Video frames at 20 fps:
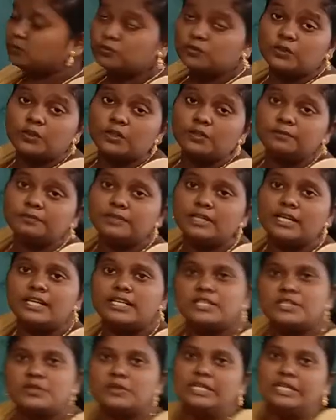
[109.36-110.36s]
warmth
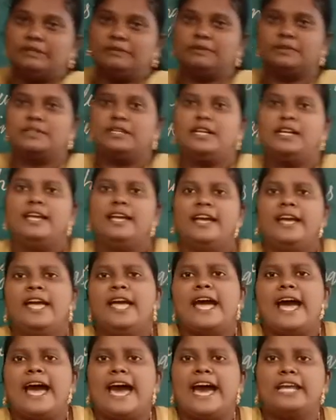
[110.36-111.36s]
to live.
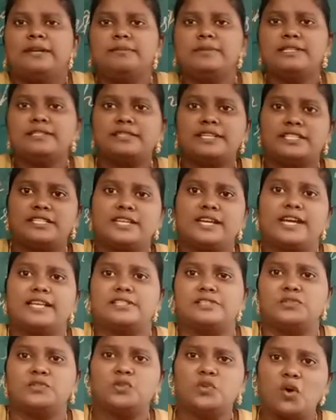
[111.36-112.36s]
Animals such
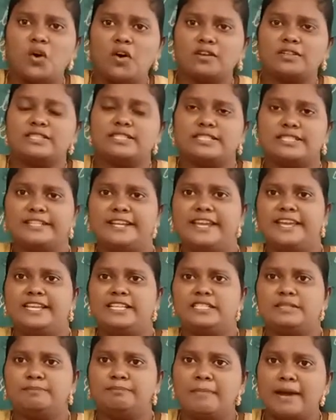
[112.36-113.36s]
as dogs,
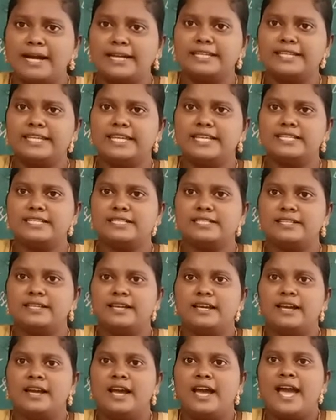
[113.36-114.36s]
snakes, monkeys,
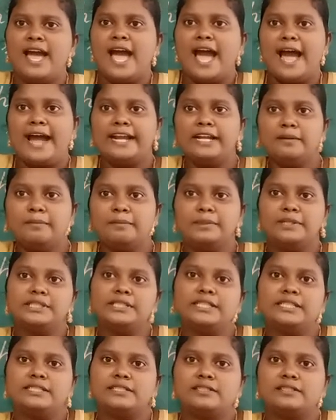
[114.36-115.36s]
and
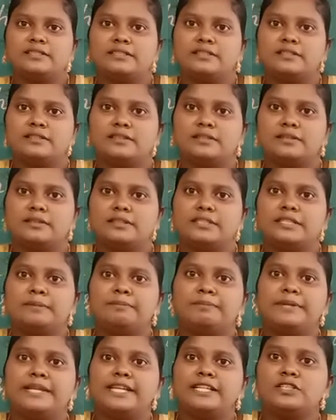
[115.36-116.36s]
birds, they
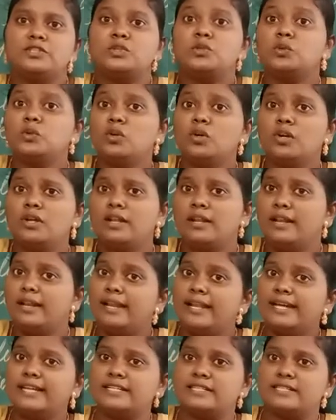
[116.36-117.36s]
breathe through
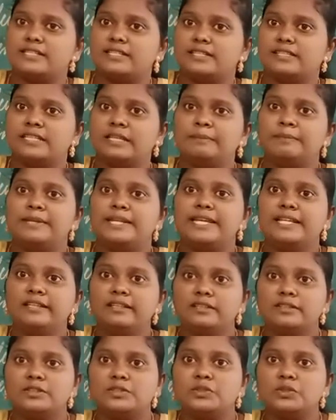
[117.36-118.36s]
lungs. They
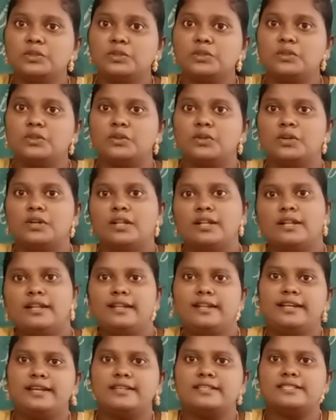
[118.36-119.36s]
breathe through
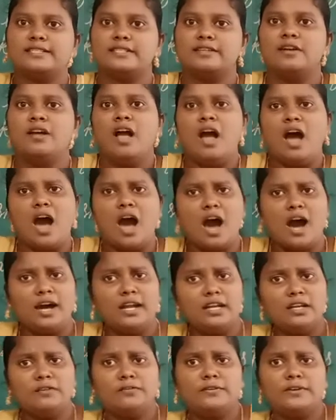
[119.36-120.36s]
lungs. All
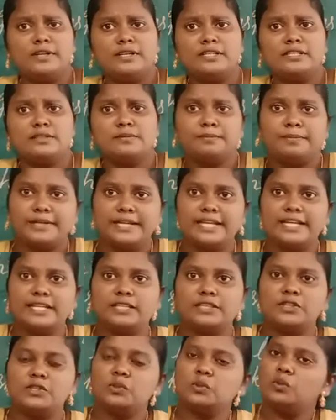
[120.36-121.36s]
of us
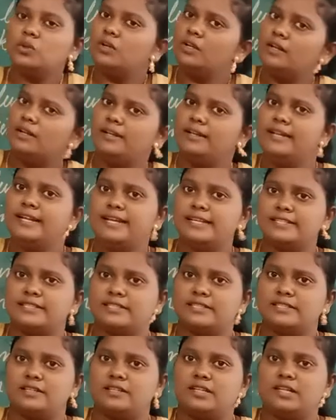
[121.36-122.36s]
breathe through lungs.
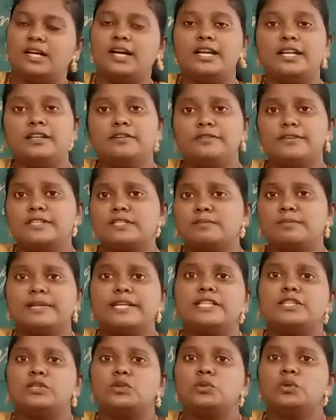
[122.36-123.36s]
All of us
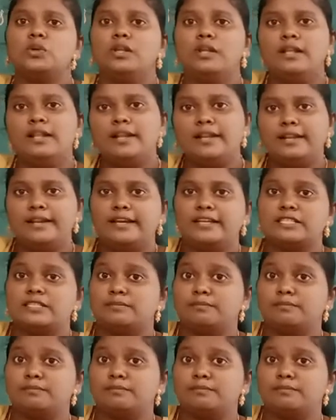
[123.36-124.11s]
breathe through lungs.